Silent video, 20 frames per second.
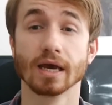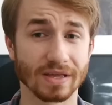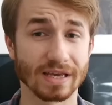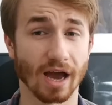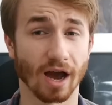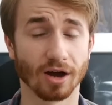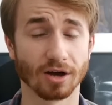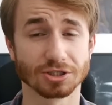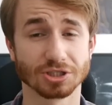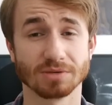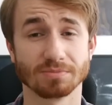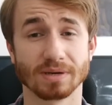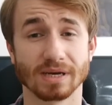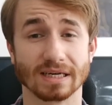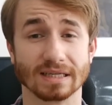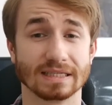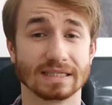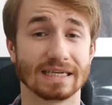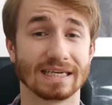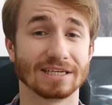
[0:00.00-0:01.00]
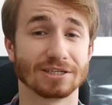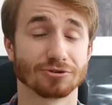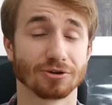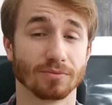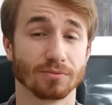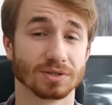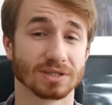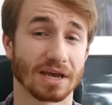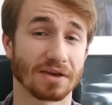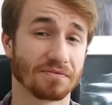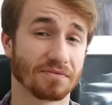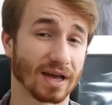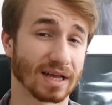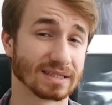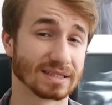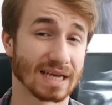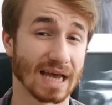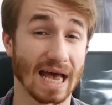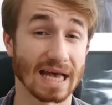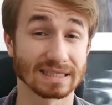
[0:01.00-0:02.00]
The RGB LED strip was a
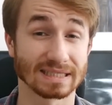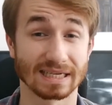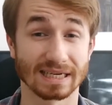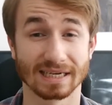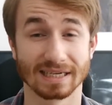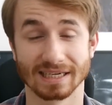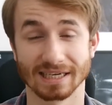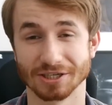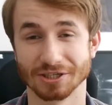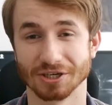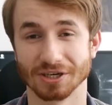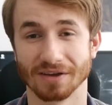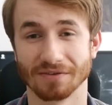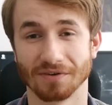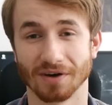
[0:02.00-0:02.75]
fantastic addition,